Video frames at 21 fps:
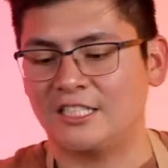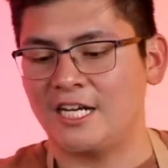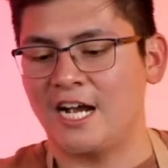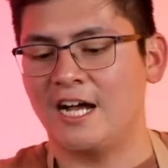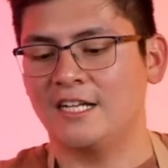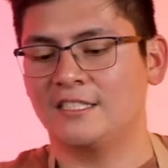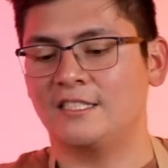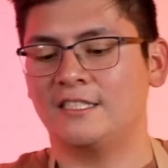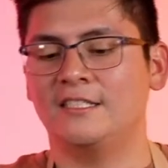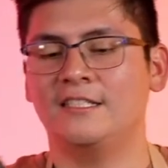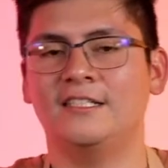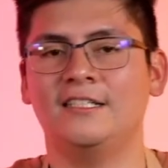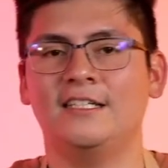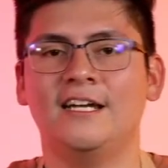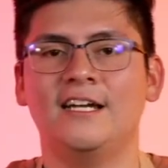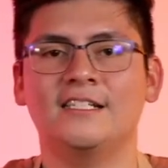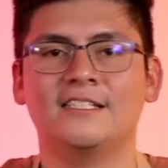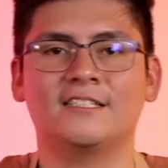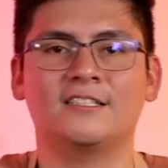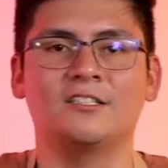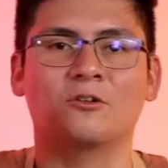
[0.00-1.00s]
Johnson.
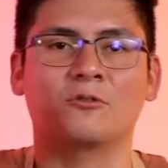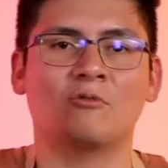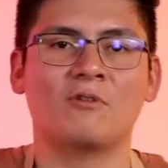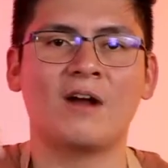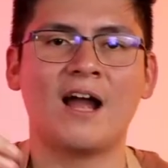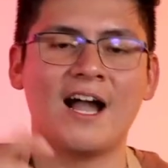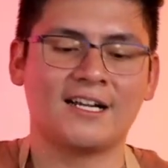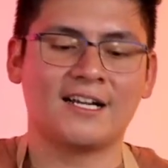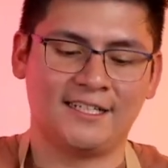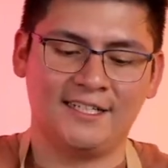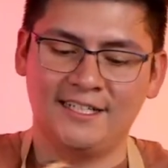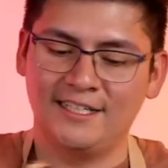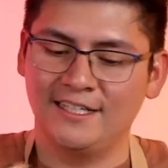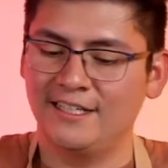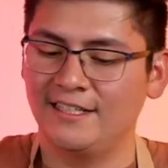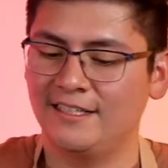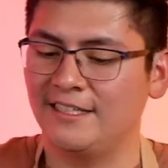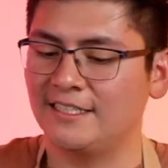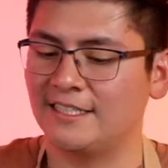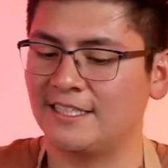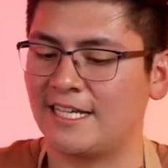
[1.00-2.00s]
Yes, The Rock.
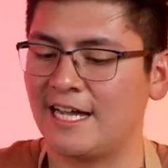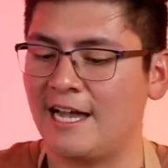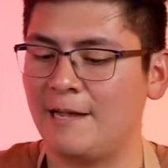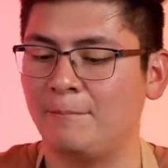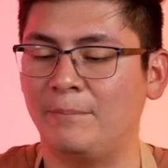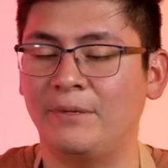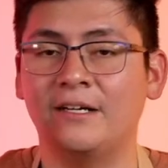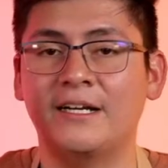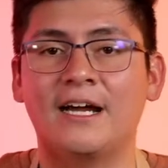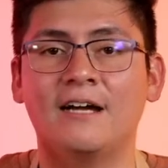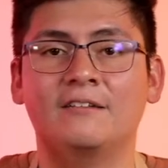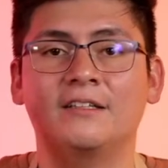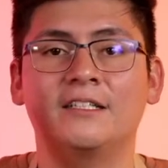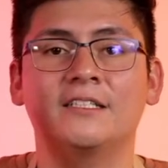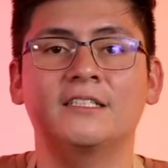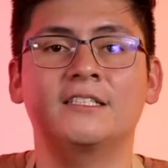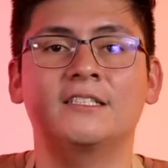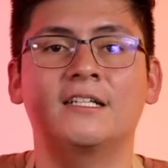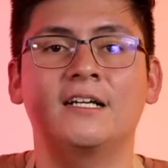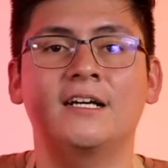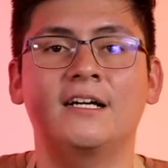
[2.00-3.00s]
This guy put out
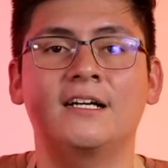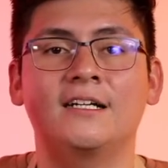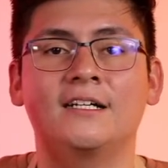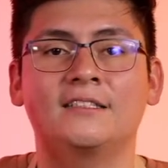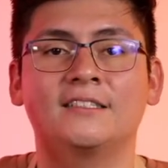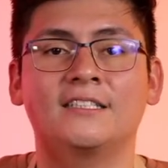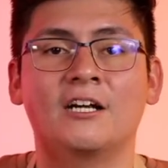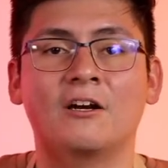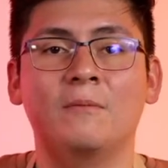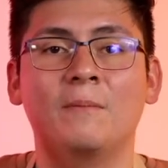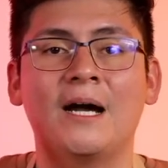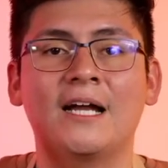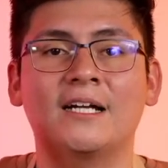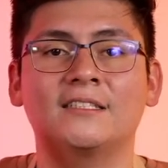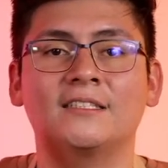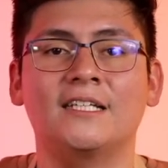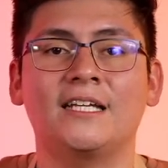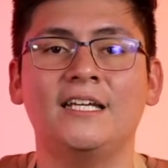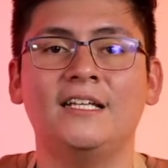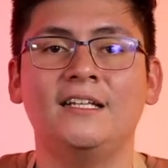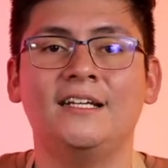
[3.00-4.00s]
this Terramana
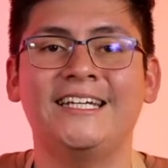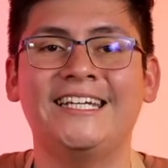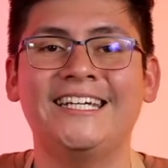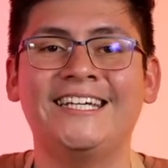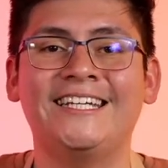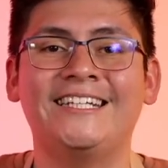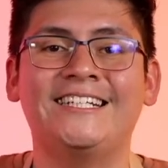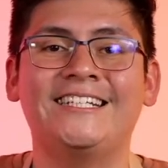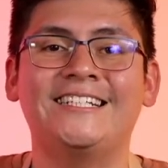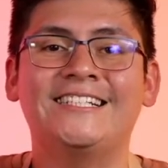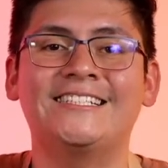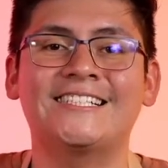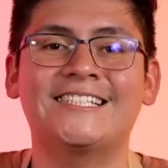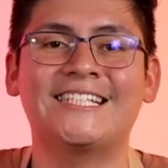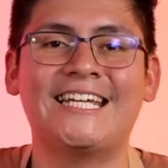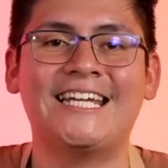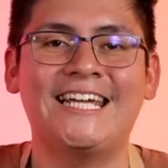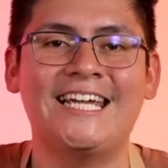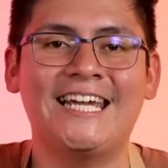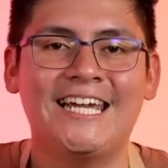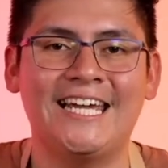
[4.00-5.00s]
tequila, and it is
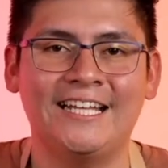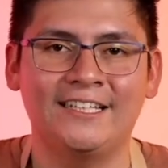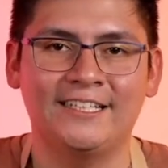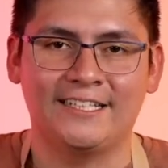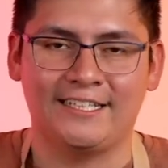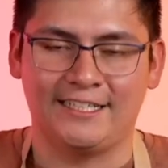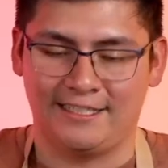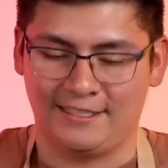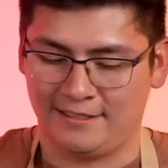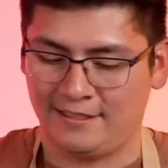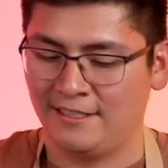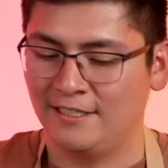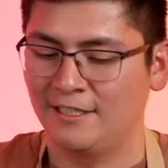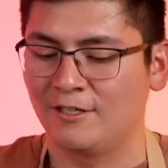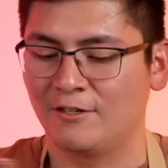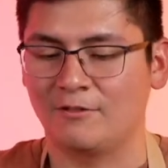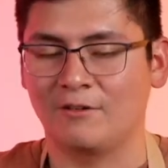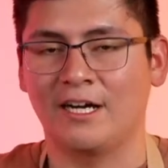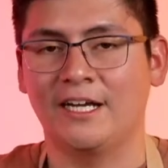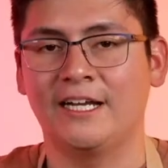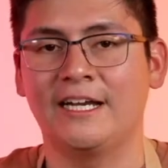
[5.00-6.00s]
killing it
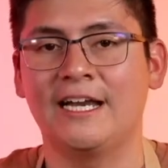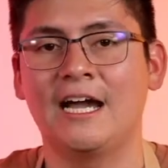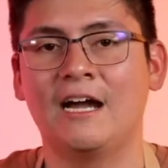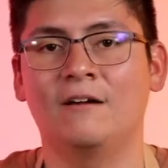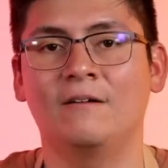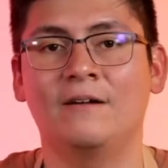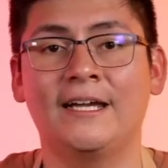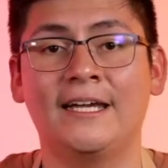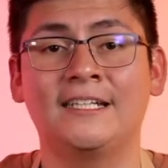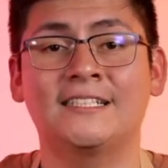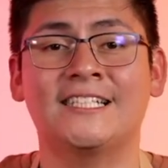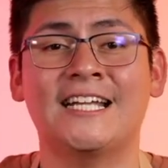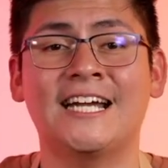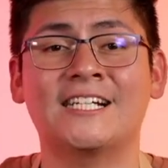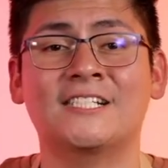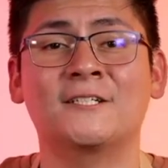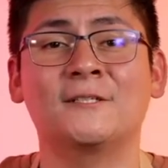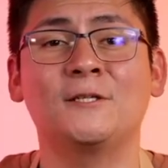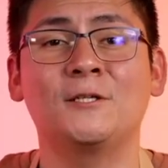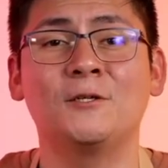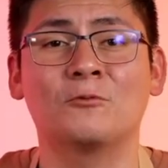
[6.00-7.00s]
right now. And it's
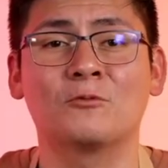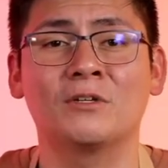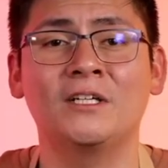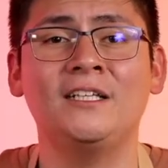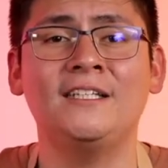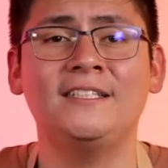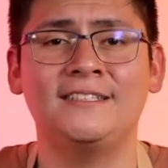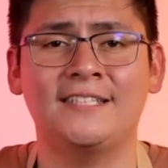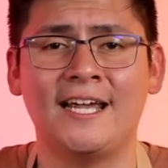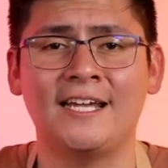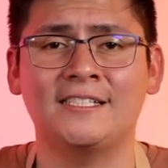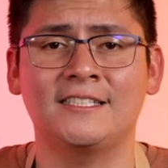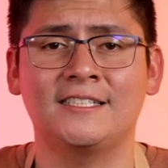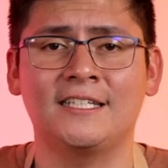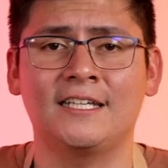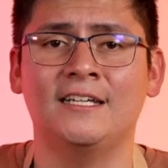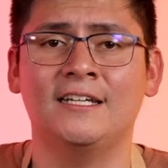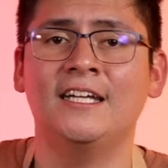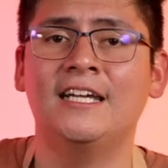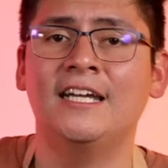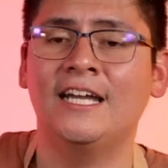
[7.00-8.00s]
actually really
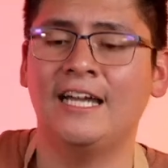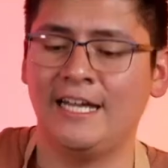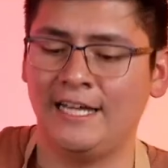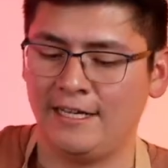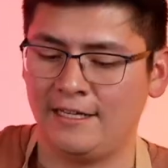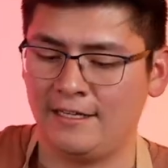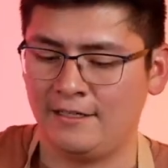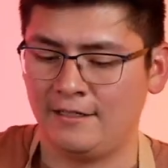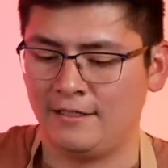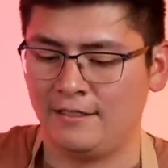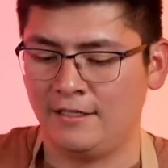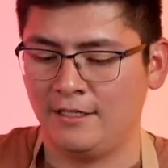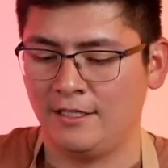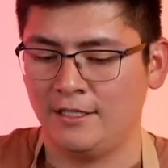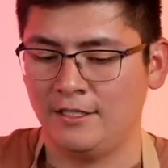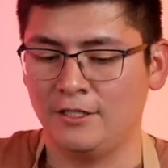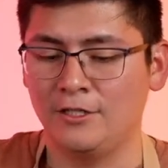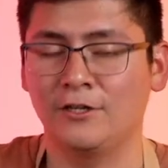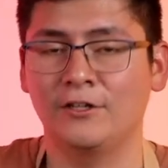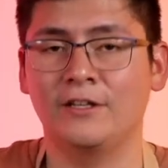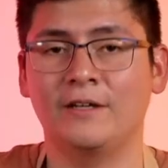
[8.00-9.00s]
tasty. And,
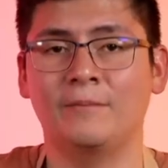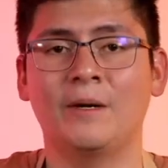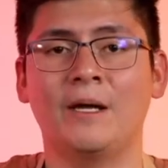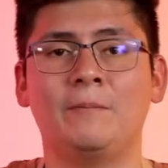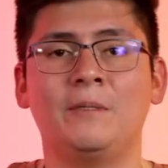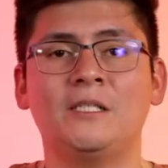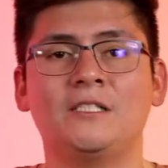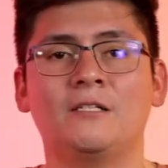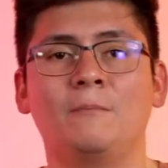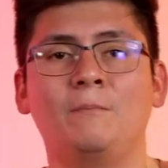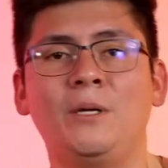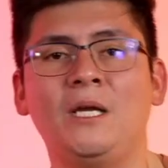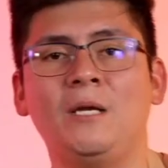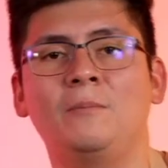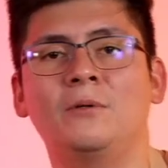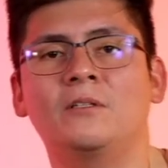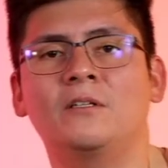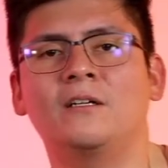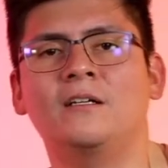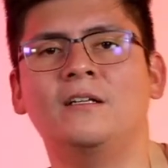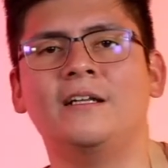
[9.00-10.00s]
there might be some
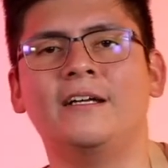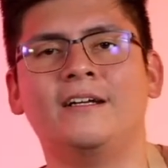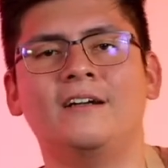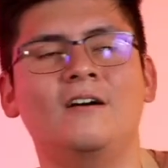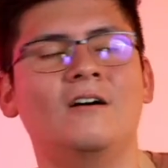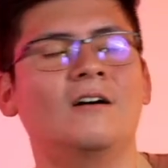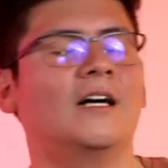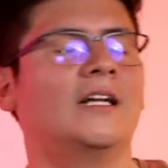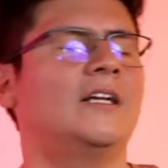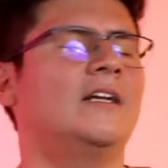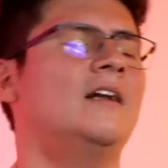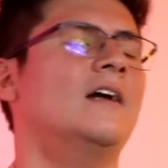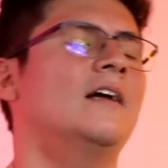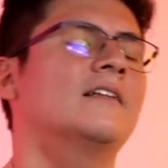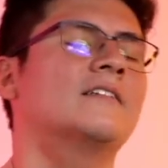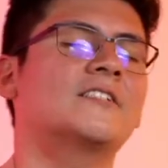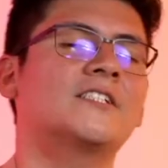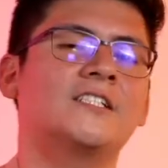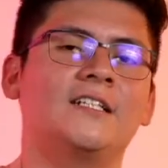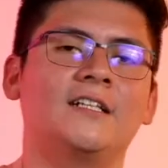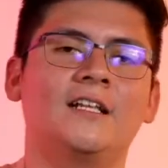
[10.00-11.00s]
people that are like, oh,
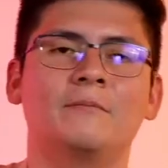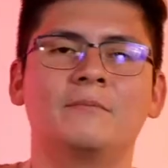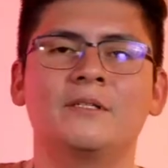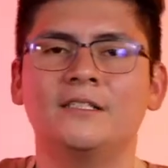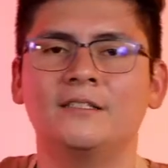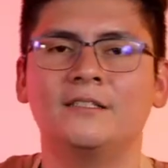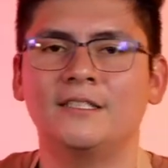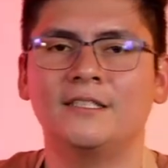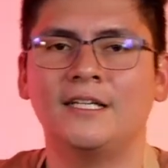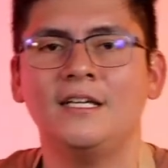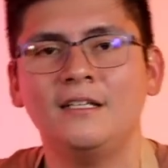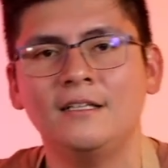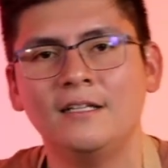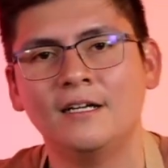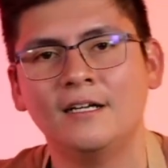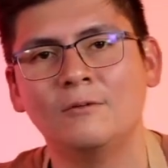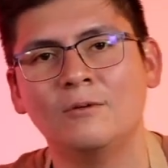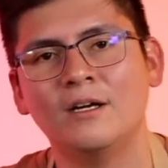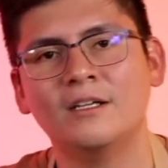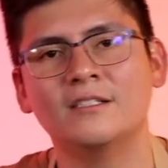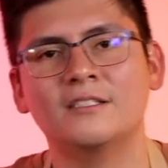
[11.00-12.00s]
another celebrity
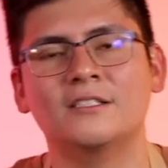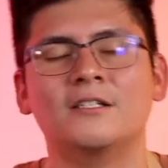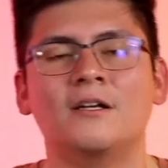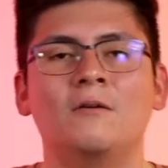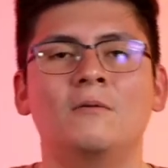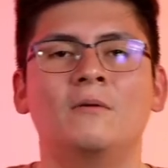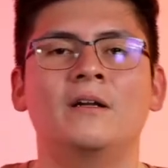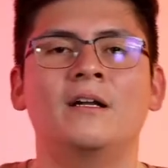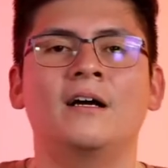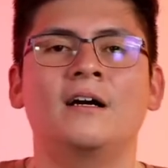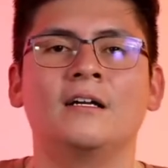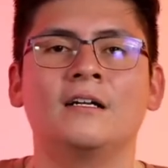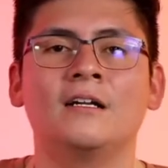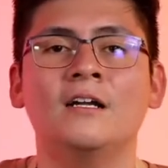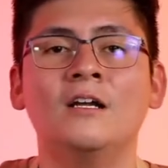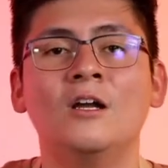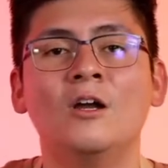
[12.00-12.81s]
tequila. What is going on?